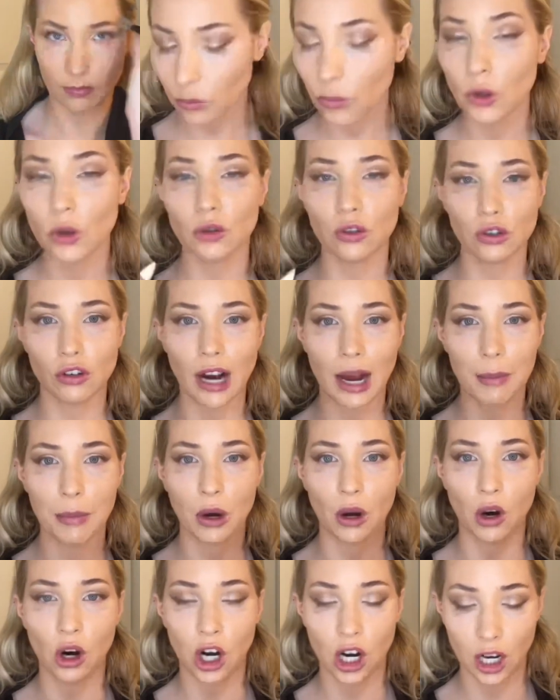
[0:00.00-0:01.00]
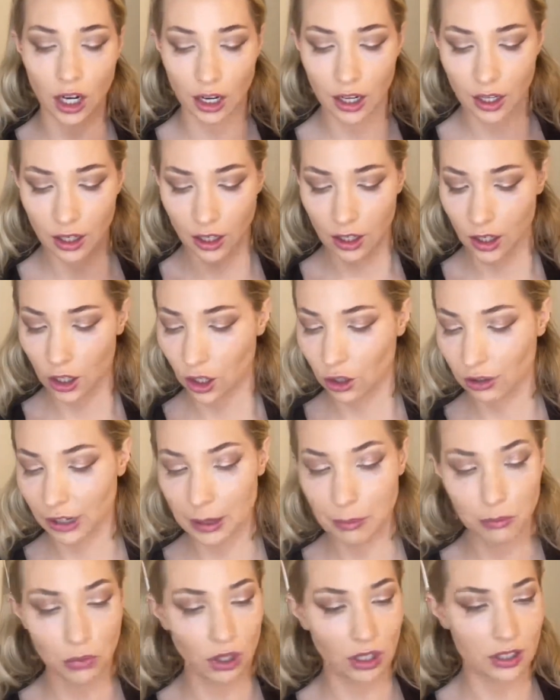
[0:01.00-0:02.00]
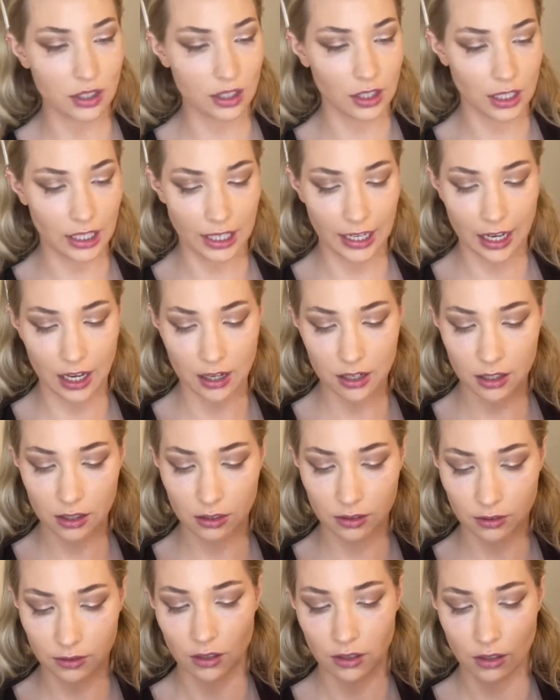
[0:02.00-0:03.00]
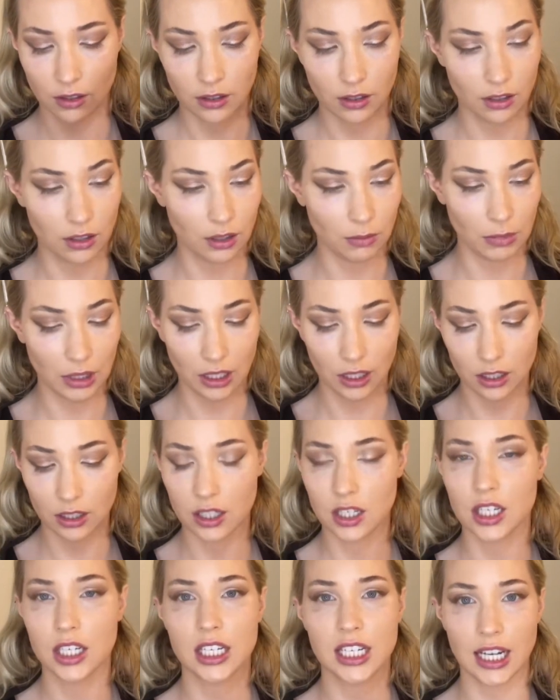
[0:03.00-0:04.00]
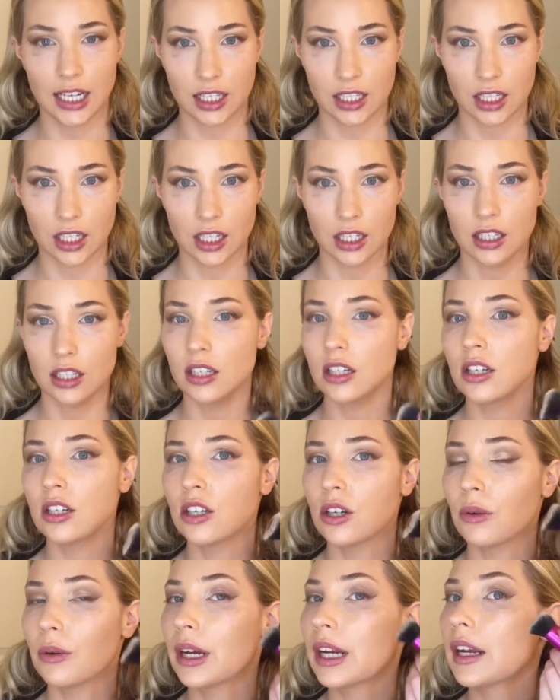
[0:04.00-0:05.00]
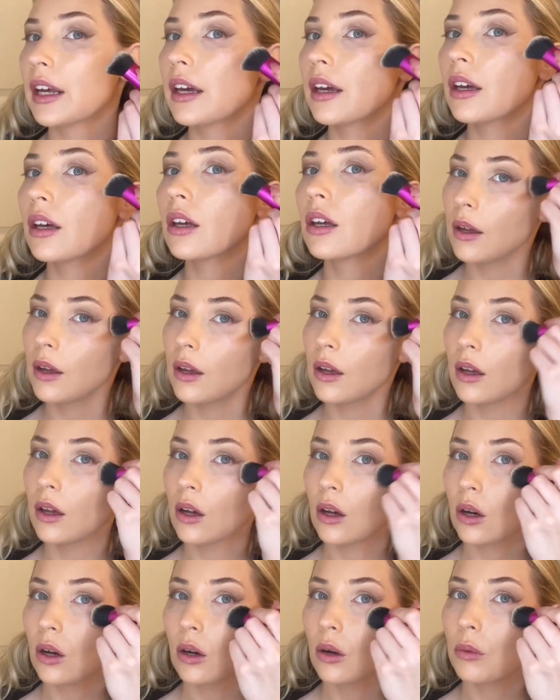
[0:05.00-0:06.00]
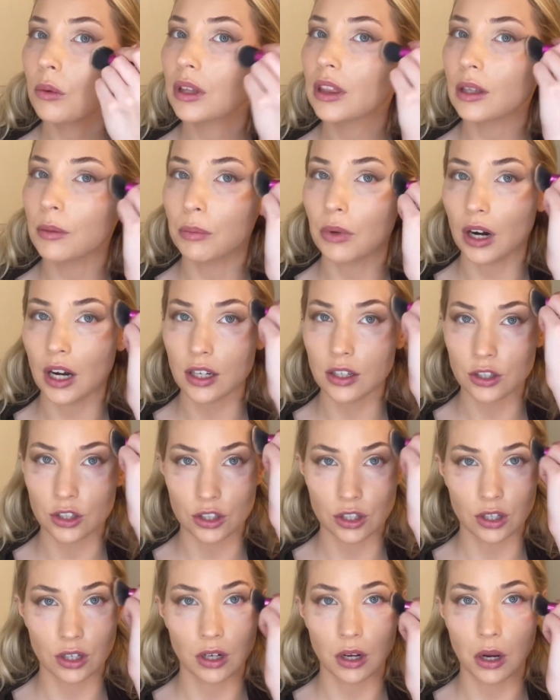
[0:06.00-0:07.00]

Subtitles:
I'll grab our cream bronzer again. I'm like addicted to doing it with the brush.